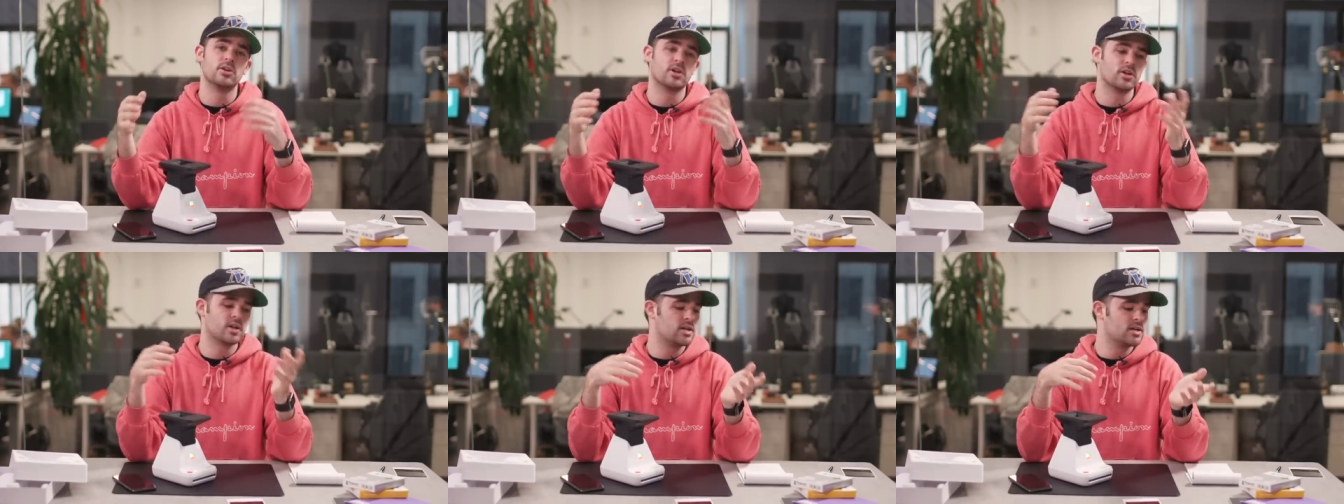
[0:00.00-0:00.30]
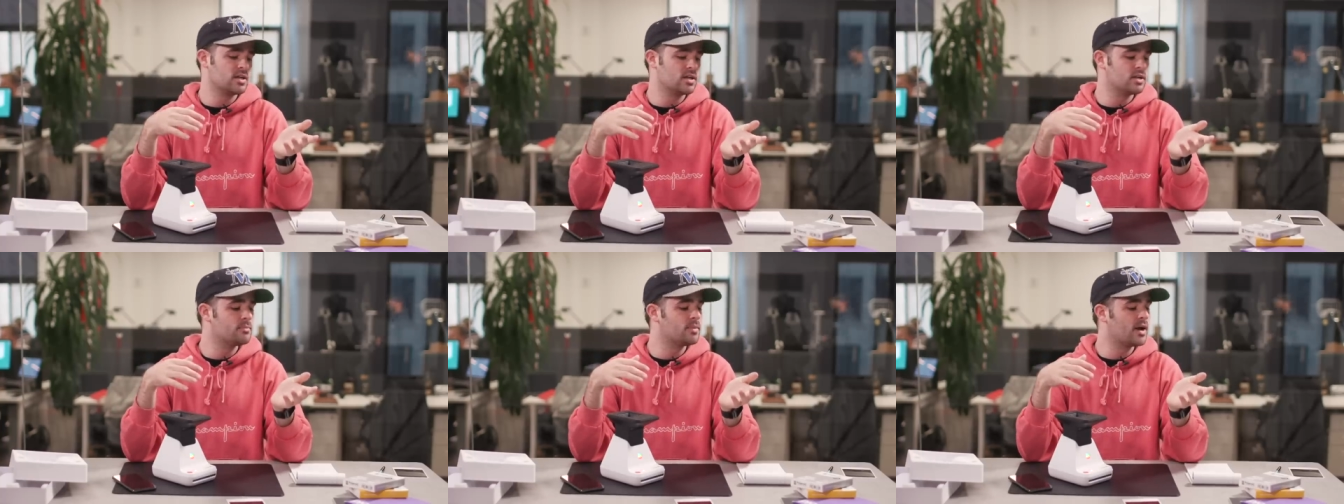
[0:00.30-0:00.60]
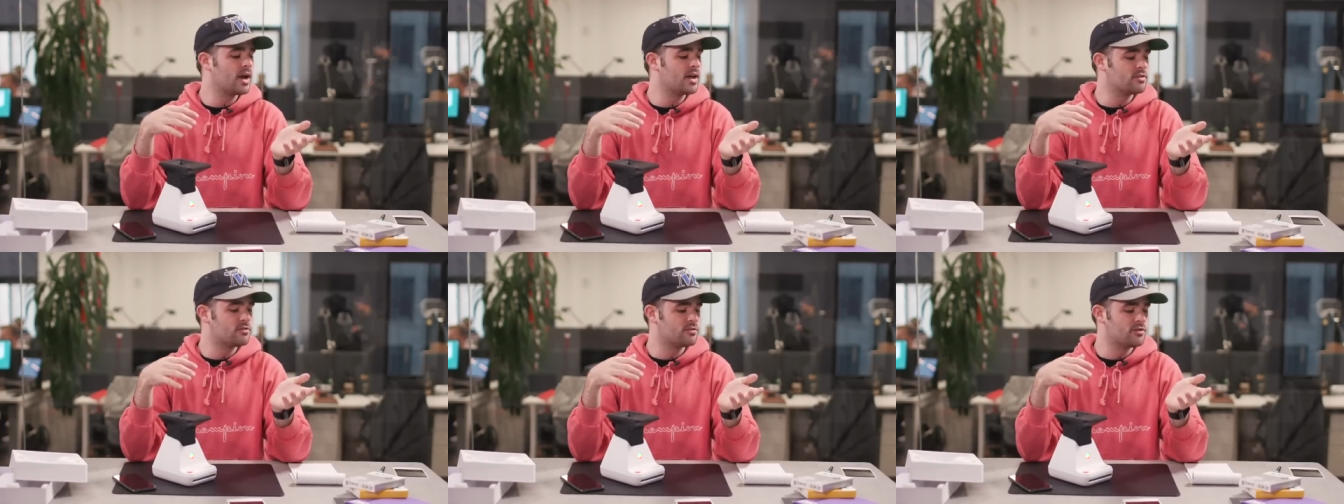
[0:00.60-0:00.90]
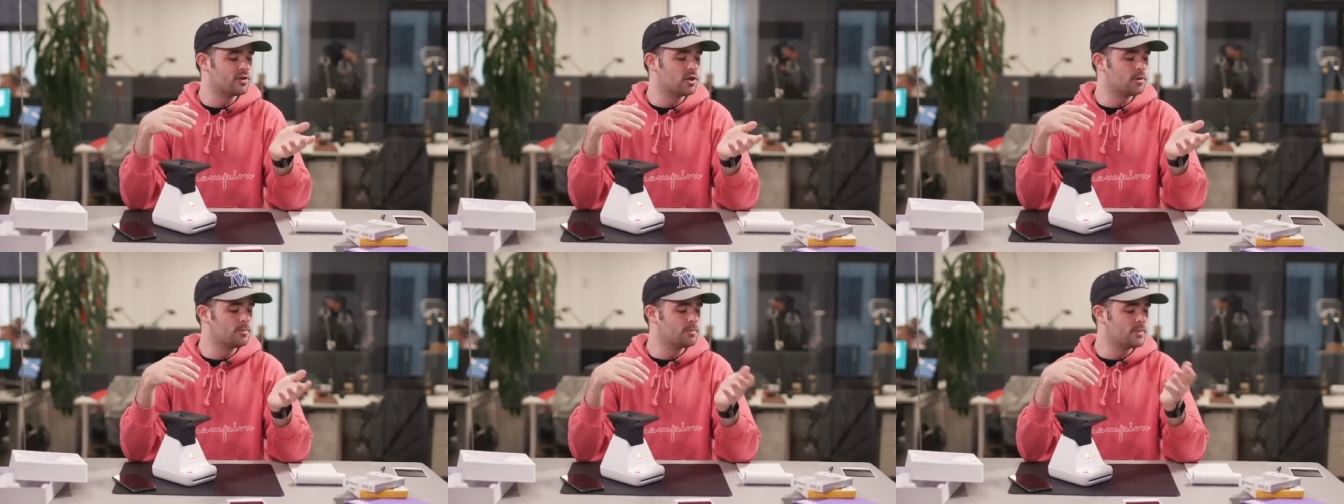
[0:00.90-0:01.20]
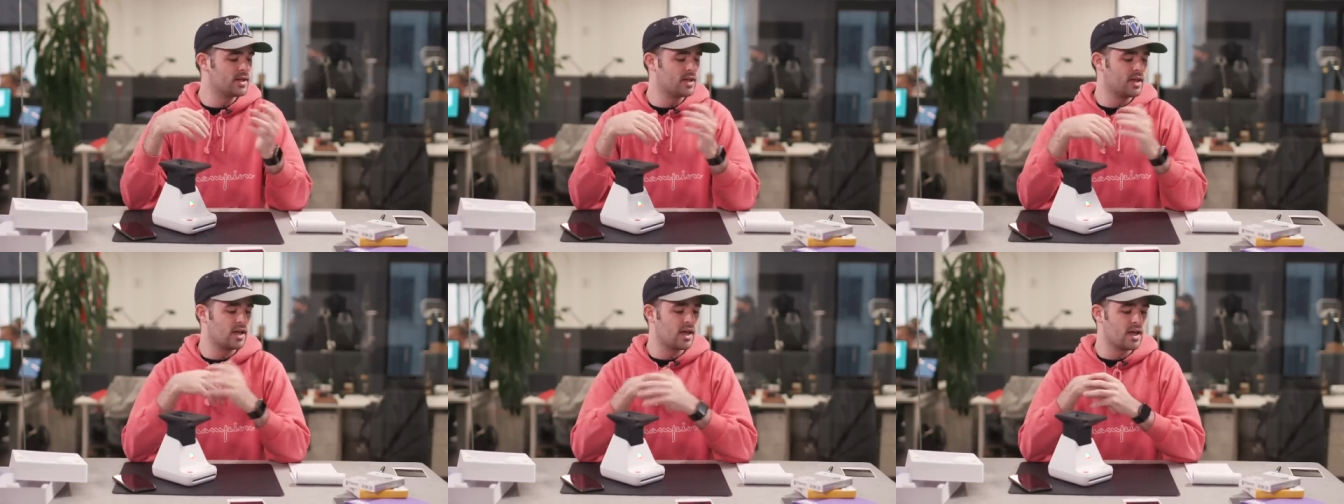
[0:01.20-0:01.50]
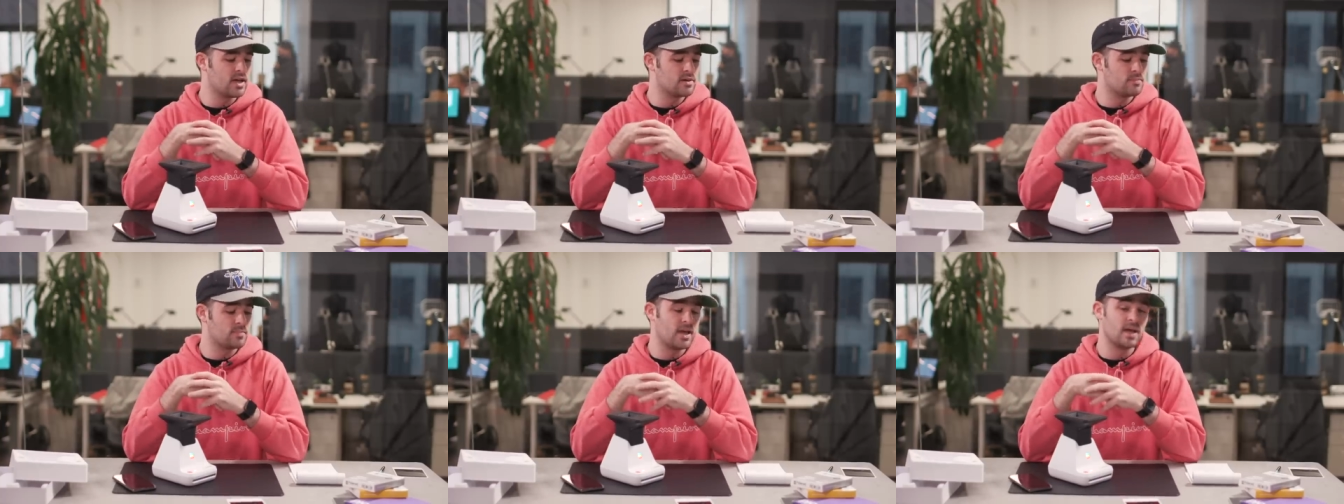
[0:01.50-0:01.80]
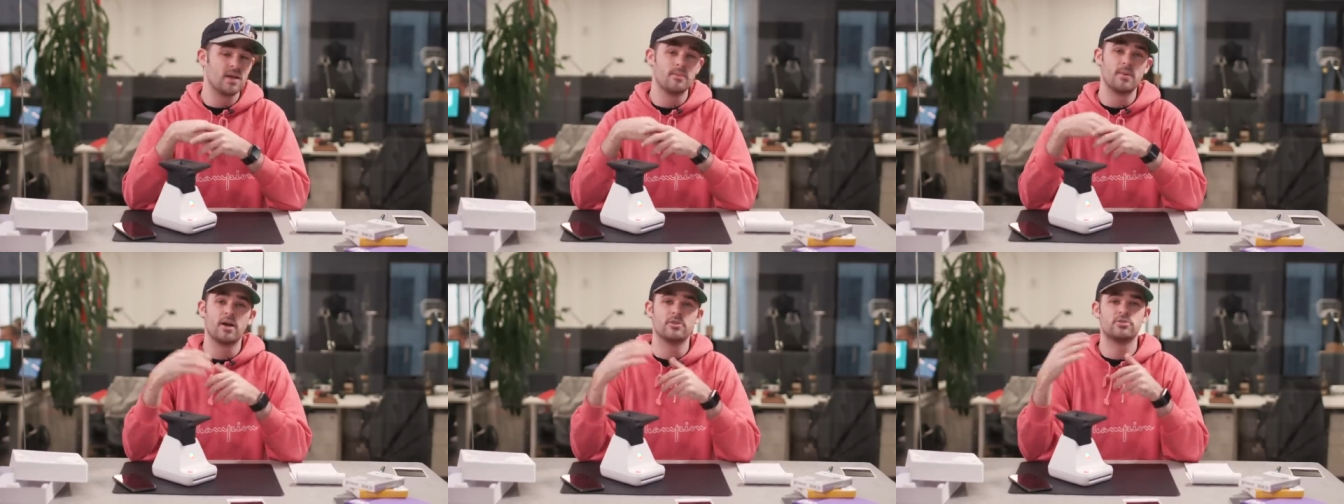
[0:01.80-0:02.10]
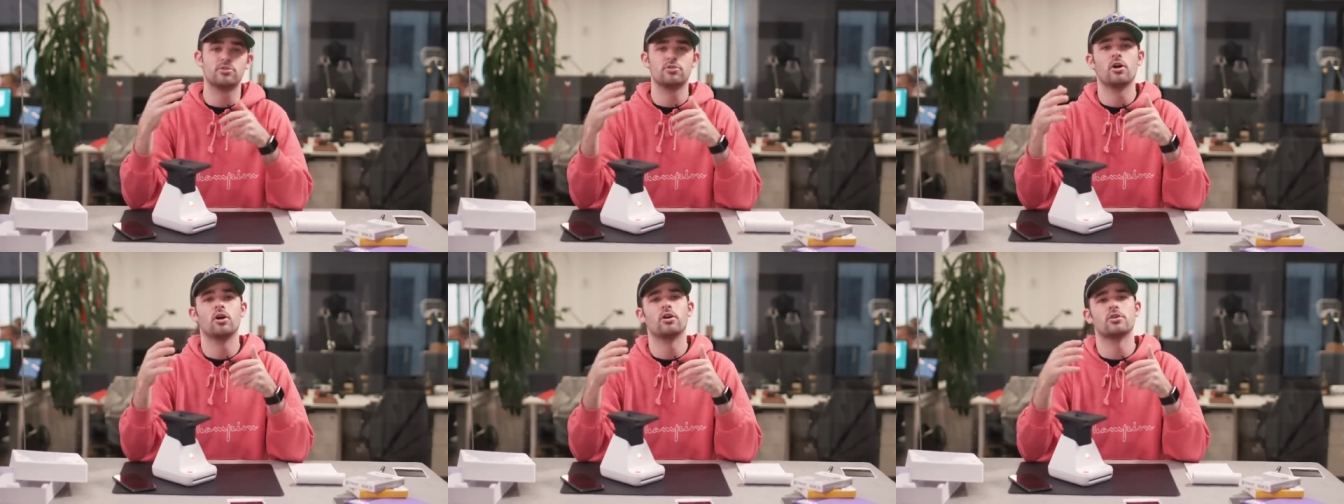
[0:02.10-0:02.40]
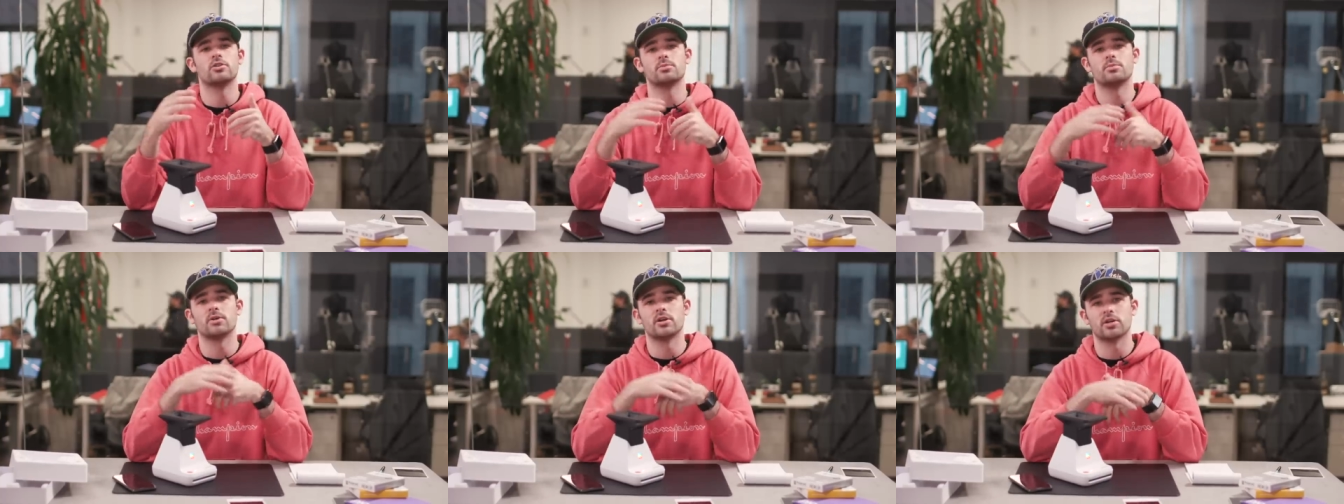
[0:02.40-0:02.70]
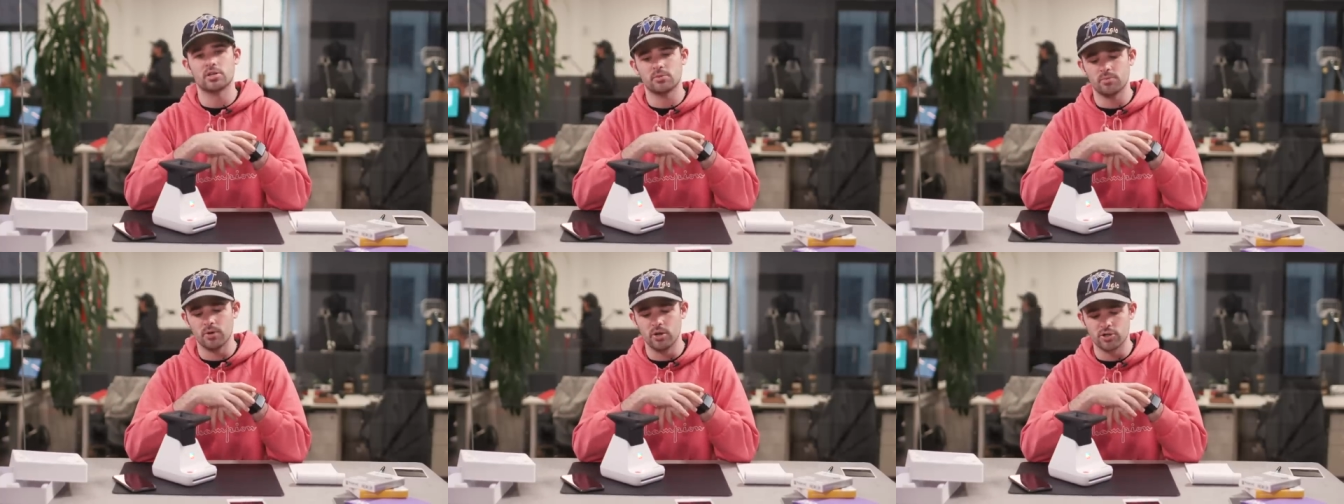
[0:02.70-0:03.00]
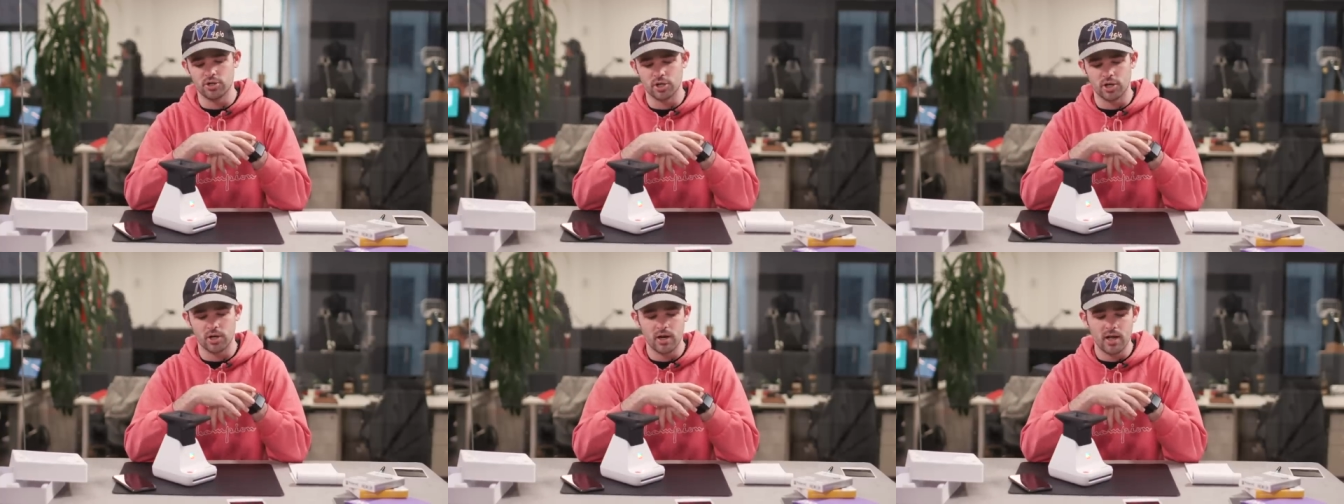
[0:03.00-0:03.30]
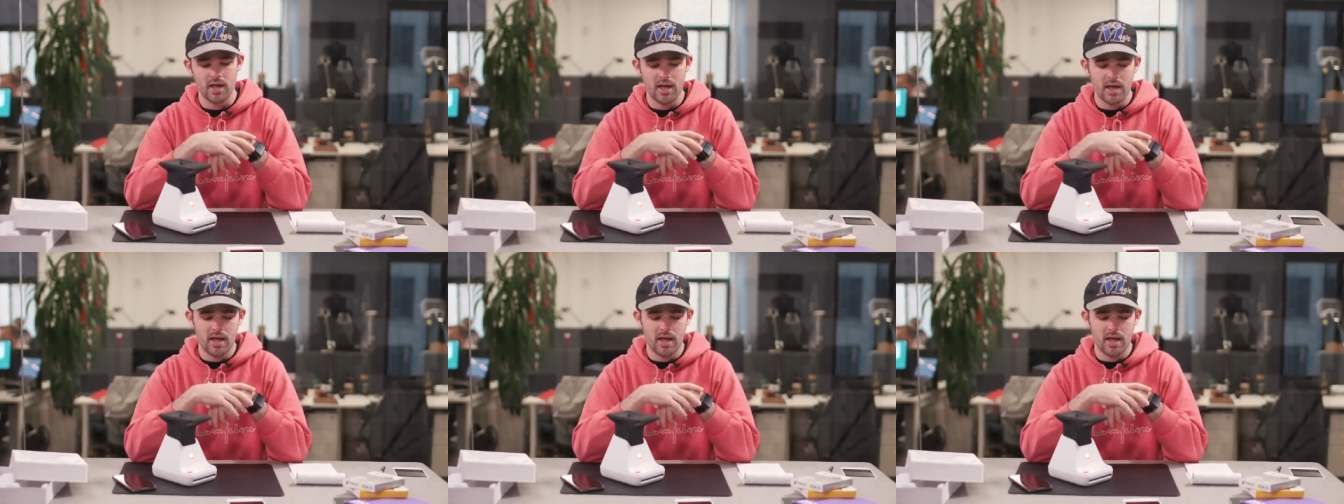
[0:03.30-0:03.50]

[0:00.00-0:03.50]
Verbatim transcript: you're going to need to buy the film and pay about $2 per exposure.